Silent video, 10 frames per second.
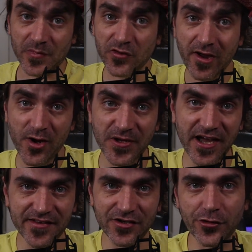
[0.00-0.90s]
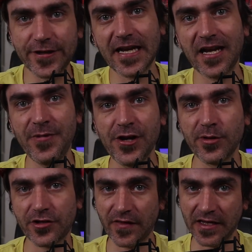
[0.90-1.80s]
so I hope you guys enjoyed that. Let me know
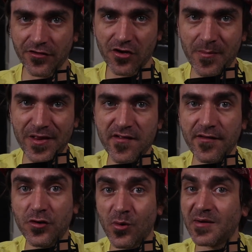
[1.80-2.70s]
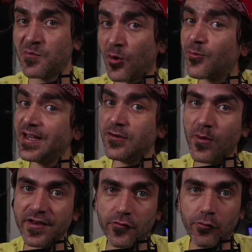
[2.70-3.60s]
what you think in the comments. If you want more
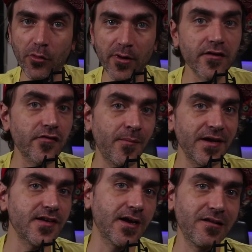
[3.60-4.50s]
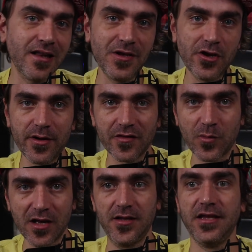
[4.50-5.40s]
Renoise tutorials on my channel, let me know as
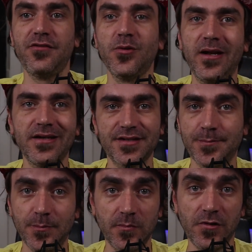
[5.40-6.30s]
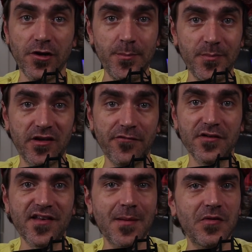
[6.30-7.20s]
well. If you want, you know,
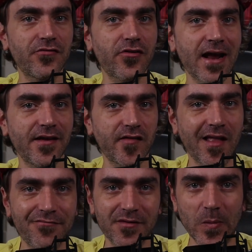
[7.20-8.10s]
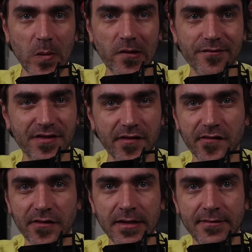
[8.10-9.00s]
different types of tracker stuff and more of this